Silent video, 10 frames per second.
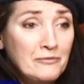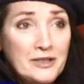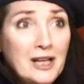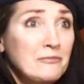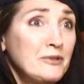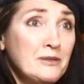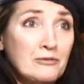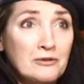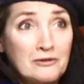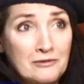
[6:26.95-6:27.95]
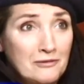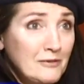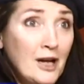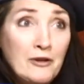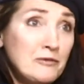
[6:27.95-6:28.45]
10 people, or
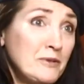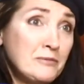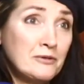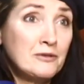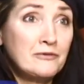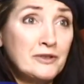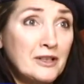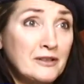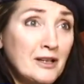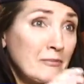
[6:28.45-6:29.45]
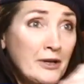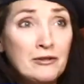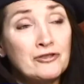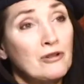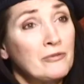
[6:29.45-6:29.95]
100 people who've done a
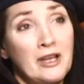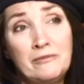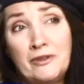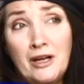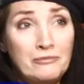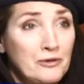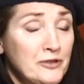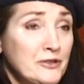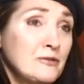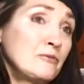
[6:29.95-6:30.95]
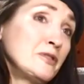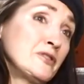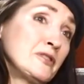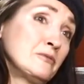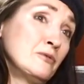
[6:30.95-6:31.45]
better job than that person who
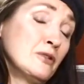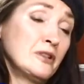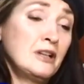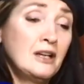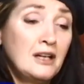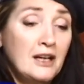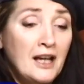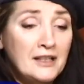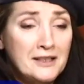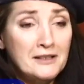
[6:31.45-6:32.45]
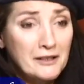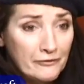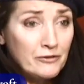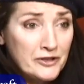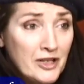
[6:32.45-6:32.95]
wins the award. And
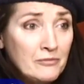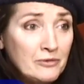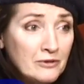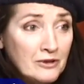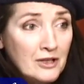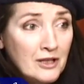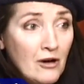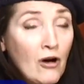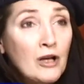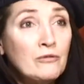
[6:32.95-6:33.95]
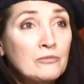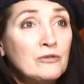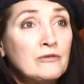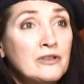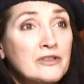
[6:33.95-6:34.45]
like, for example, Hollywood
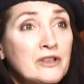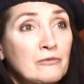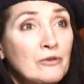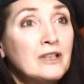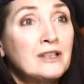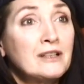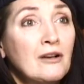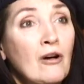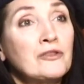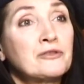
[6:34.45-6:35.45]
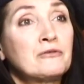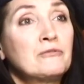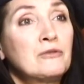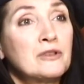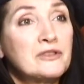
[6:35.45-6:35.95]
movies that win Oscar
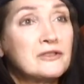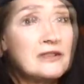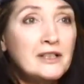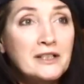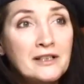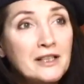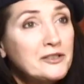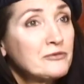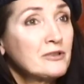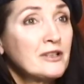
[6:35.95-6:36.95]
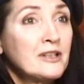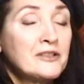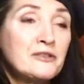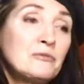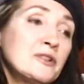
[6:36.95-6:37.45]
awards. In history,
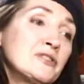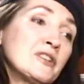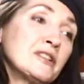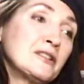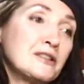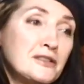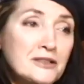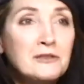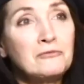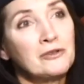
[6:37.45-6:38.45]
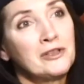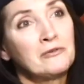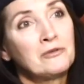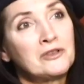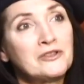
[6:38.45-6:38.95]
it's the ones that didn't win the
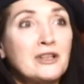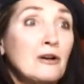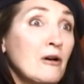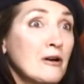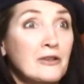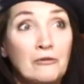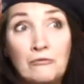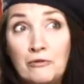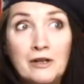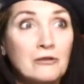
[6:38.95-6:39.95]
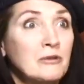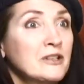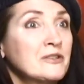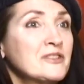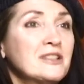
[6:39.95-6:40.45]
awards that are the real
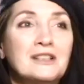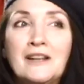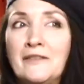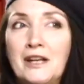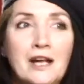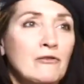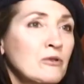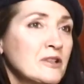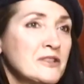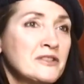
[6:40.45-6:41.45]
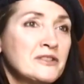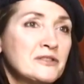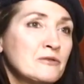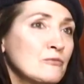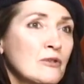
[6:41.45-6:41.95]
winners and that everyone listens
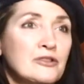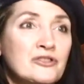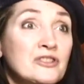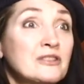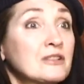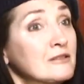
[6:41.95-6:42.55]
to and watches